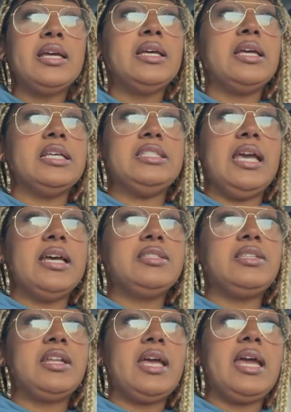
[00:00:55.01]
Because
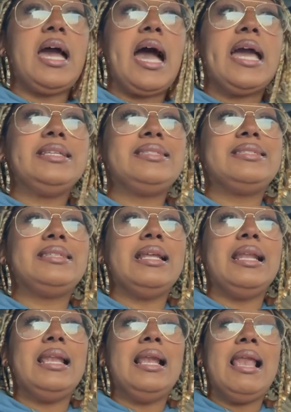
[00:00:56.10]
yesterday I
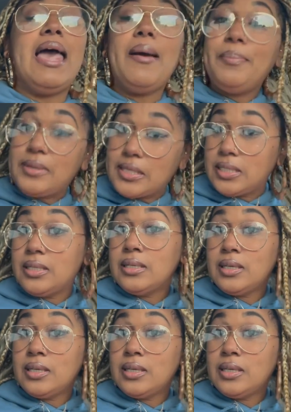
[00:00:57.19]
slept